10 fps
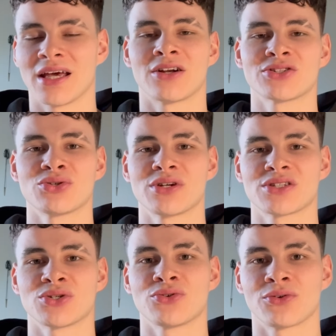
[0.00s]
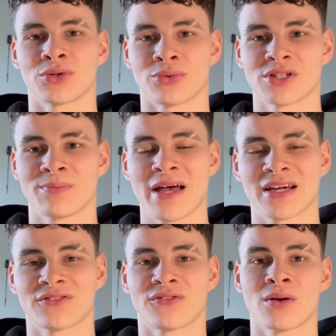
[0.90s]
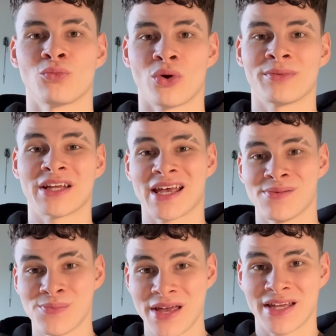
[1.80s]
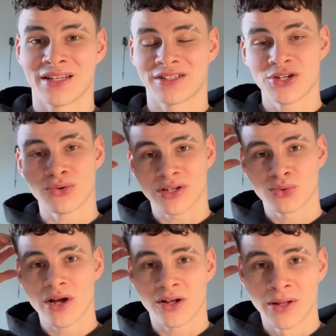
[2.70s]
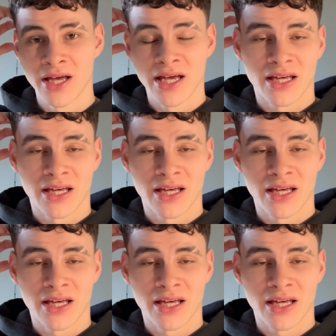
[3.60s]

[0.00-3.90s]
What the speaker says: it also gets you the respect from women and men too as well.